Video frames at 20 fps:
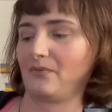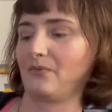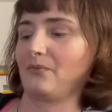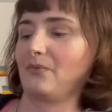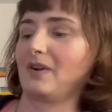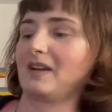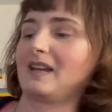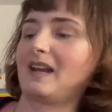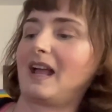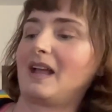
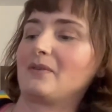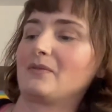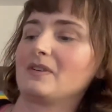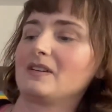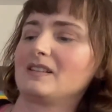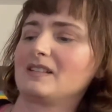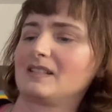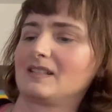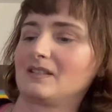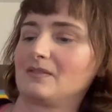White
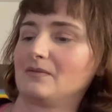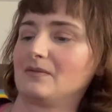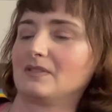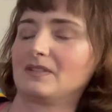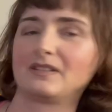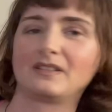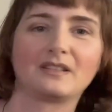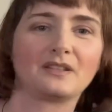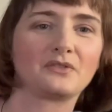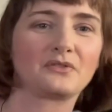iris,
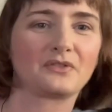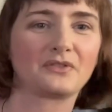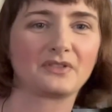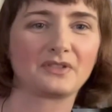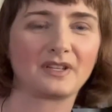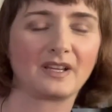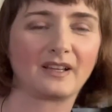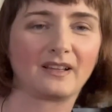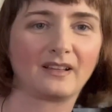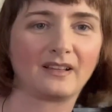which is
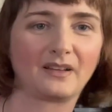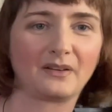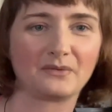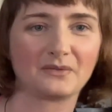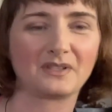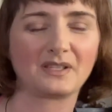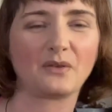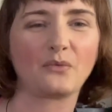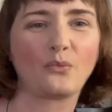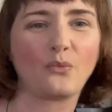interesting. I
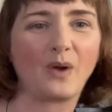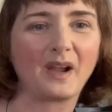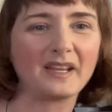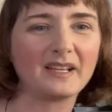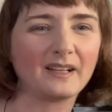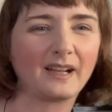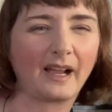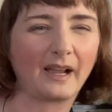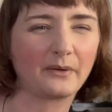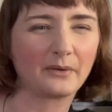don't see
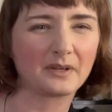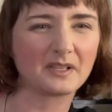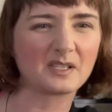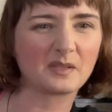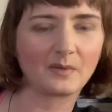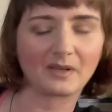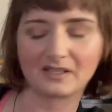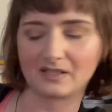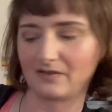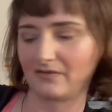white iris
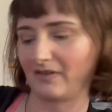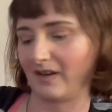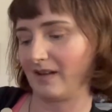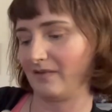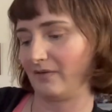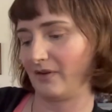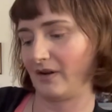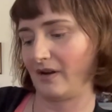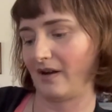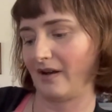
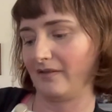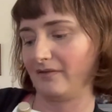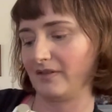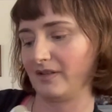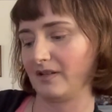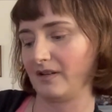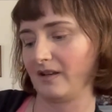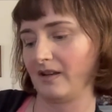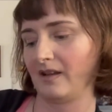specified very often.